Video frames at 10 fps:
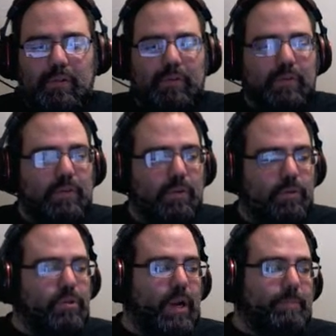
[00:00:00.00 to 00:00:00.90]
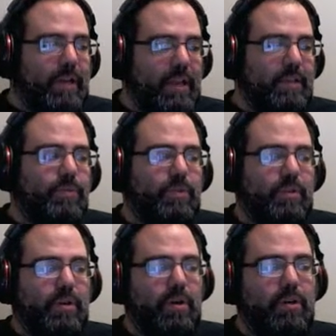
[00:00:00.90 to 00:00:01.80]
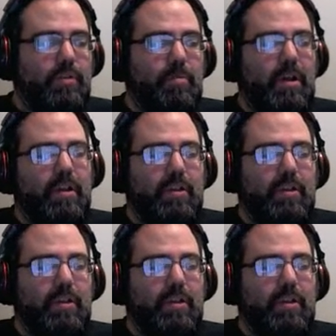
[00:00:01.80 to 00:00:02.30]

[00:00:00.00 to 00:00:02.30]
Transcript: so trapped in ice was a curse by his